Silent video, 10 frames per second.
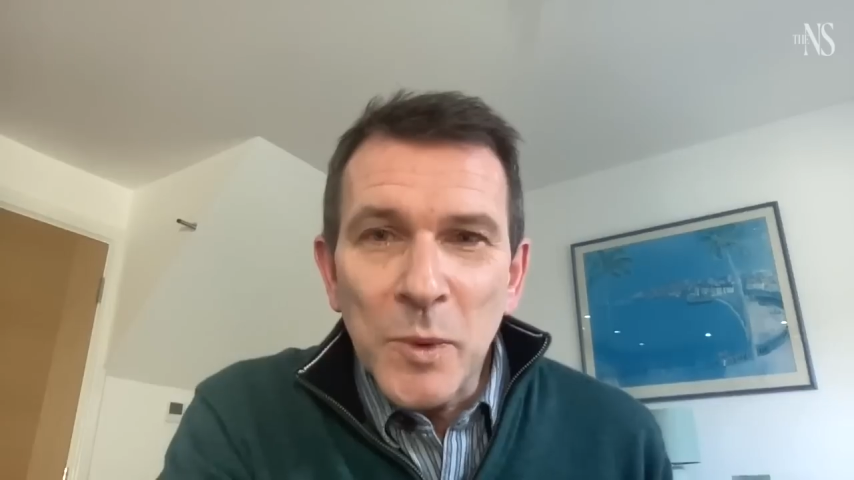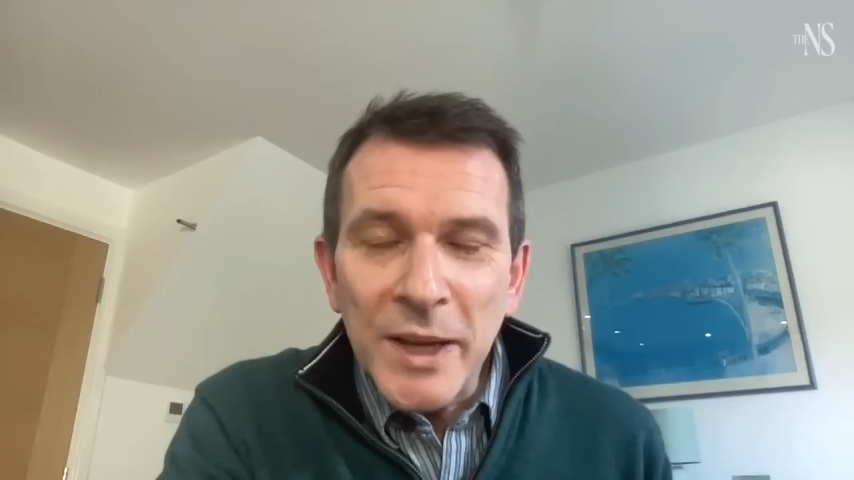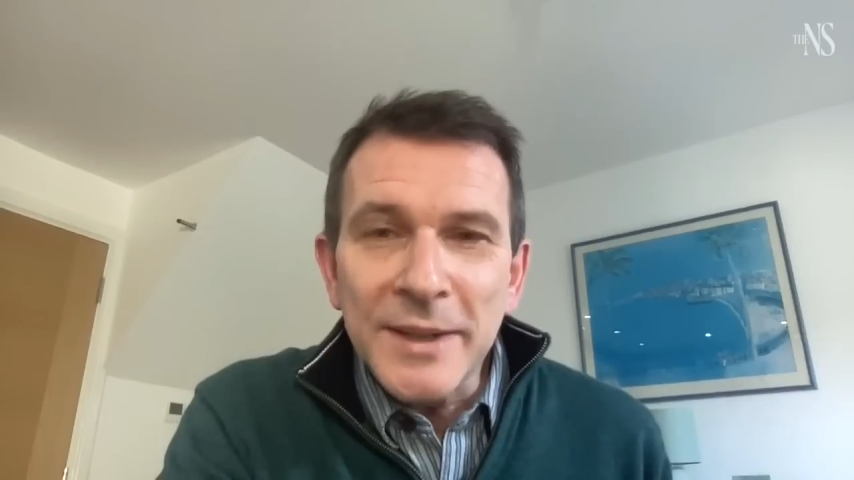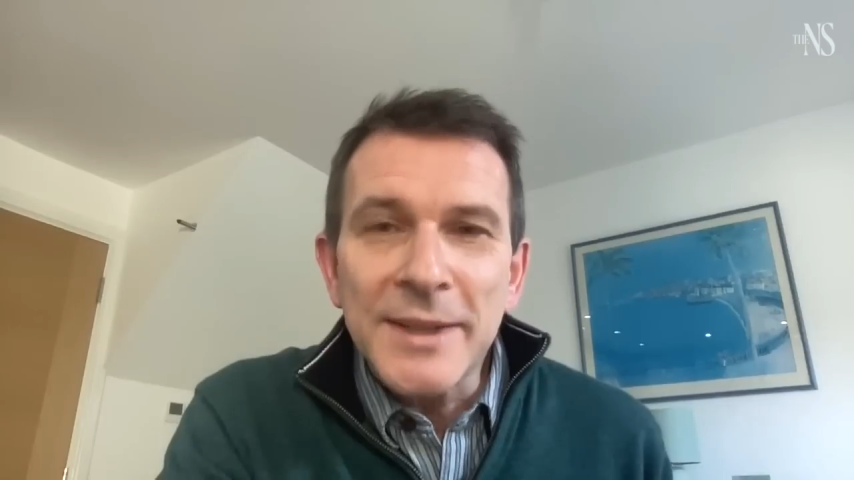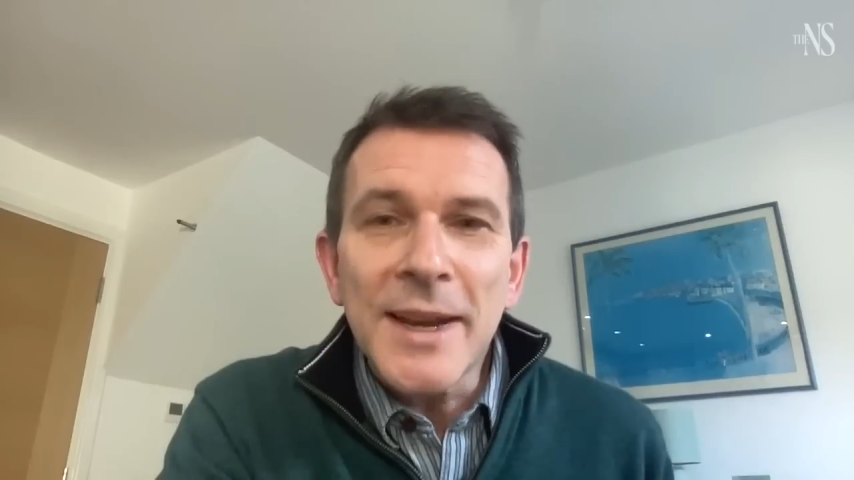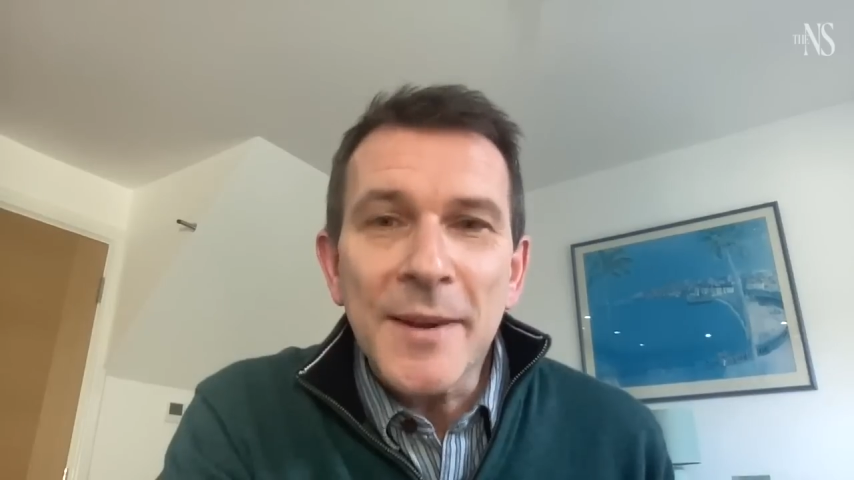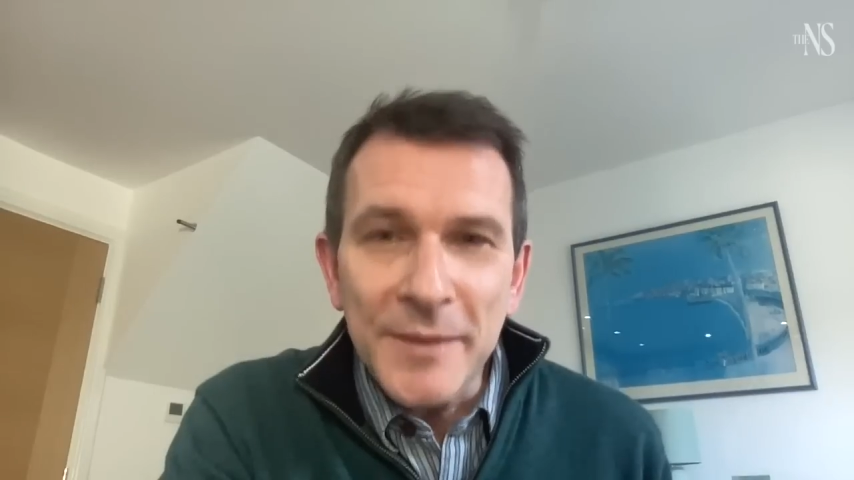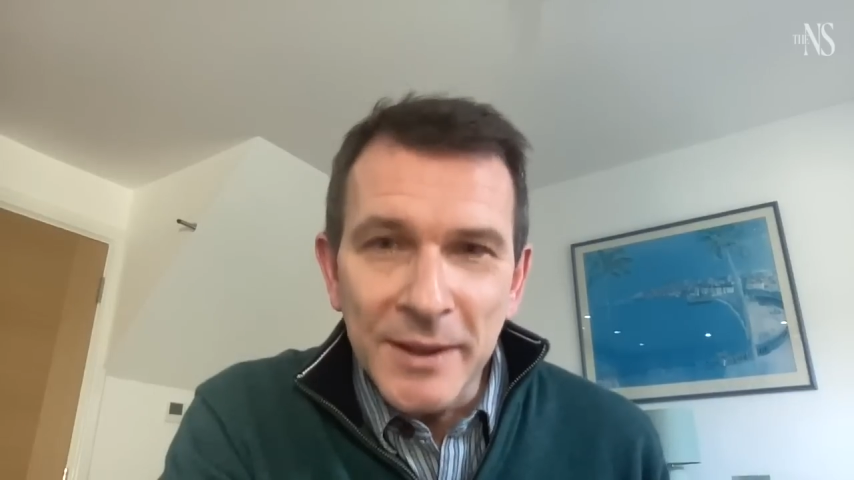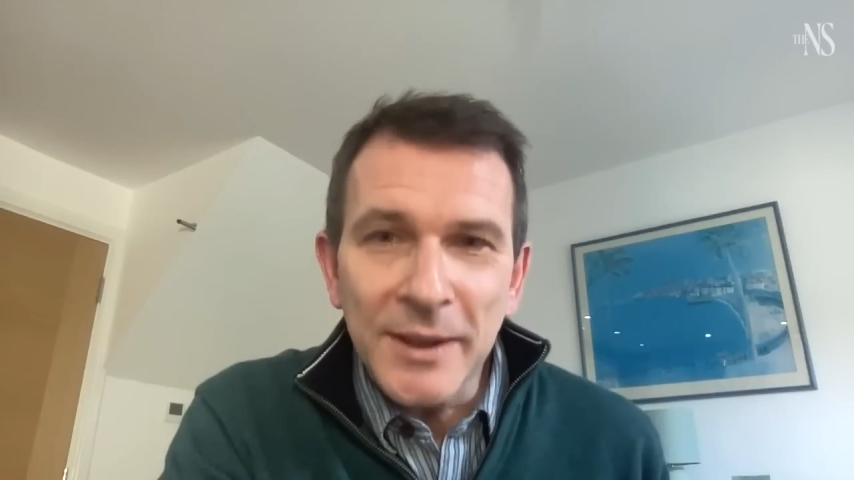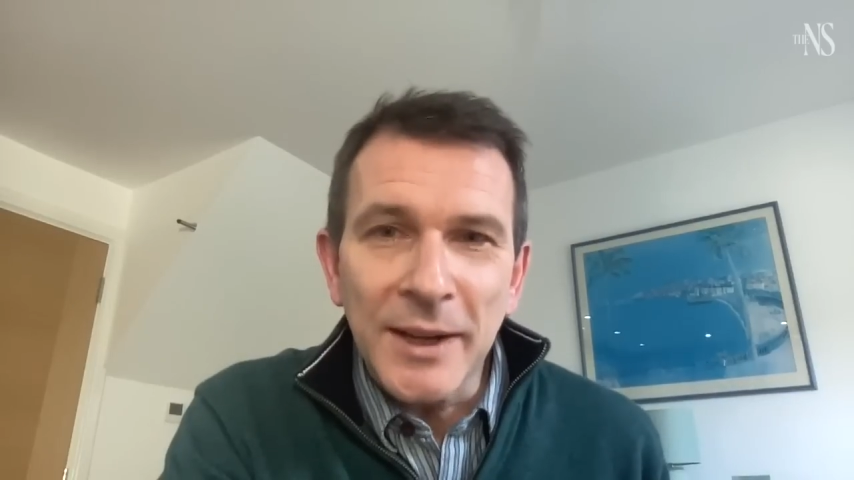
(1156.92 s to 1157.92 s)
We can
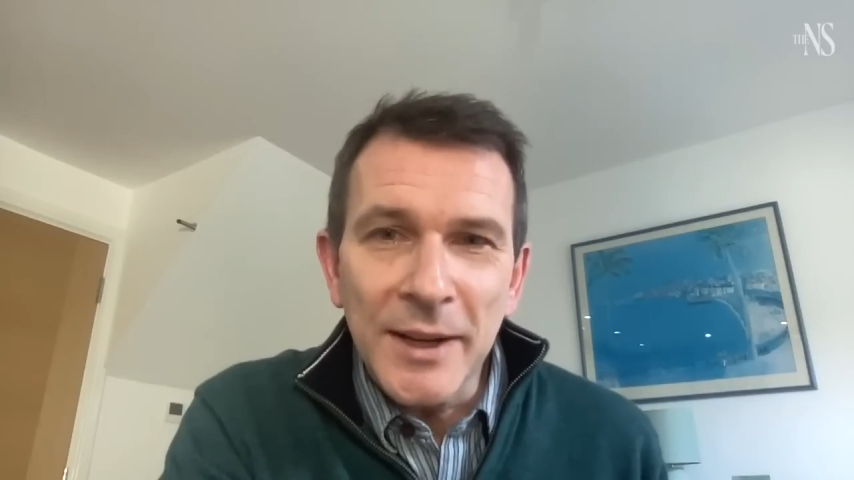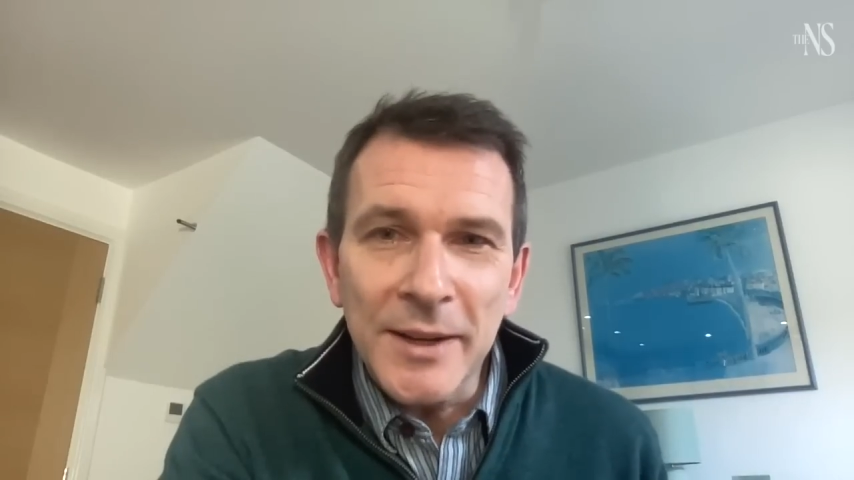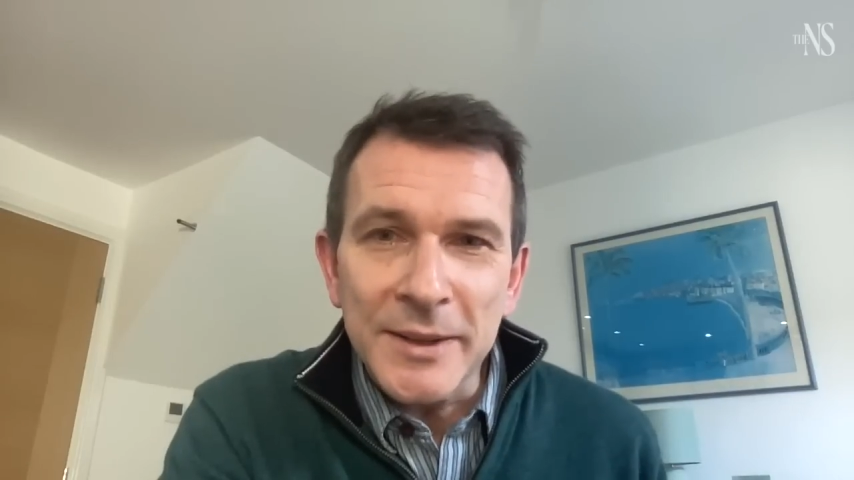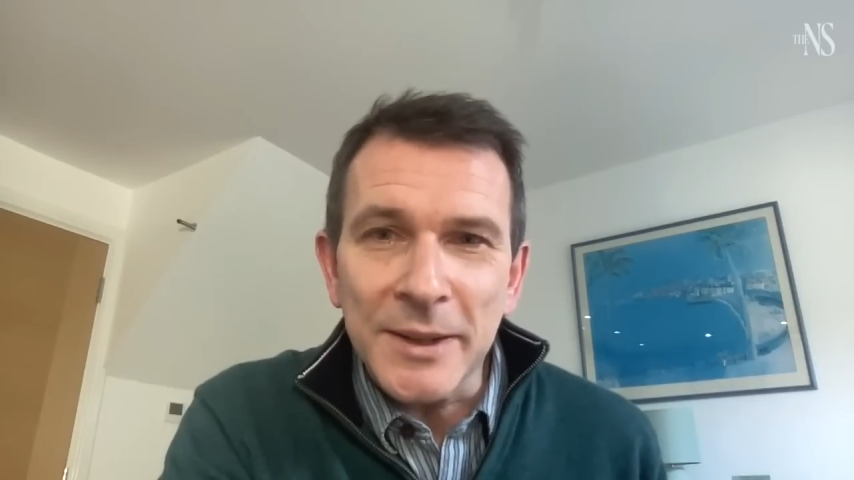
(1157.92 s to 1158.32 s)
definitely learn.